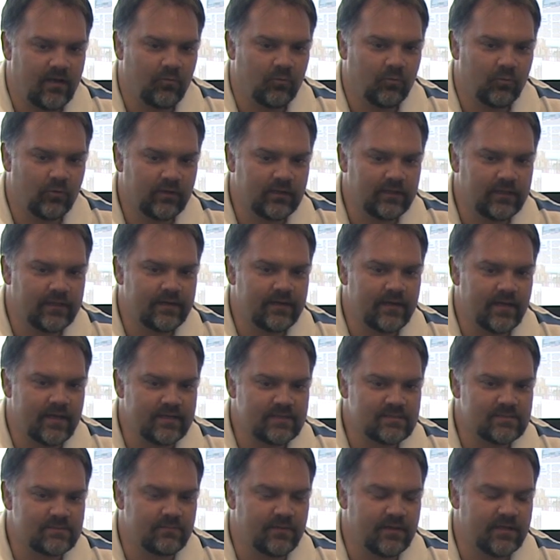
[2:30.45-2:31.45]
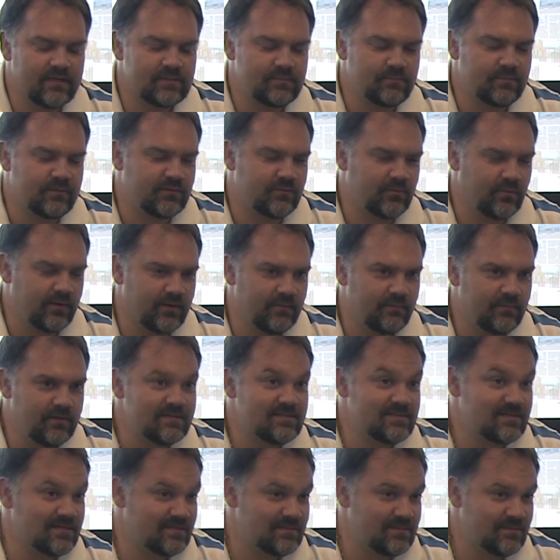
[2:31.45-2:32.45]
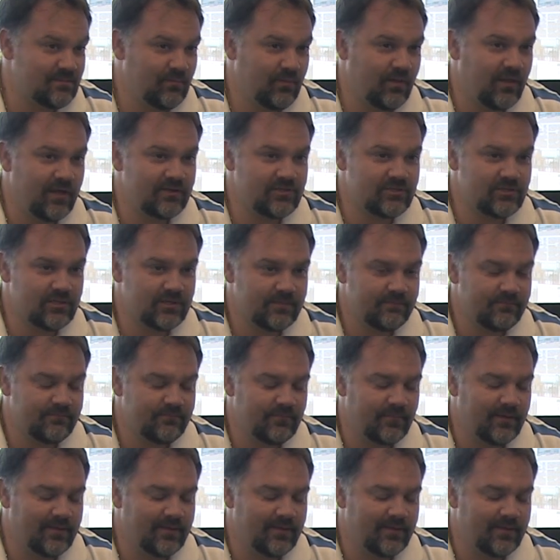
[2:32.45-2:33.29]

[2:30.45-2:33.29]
a really nice mix between business and pleasure.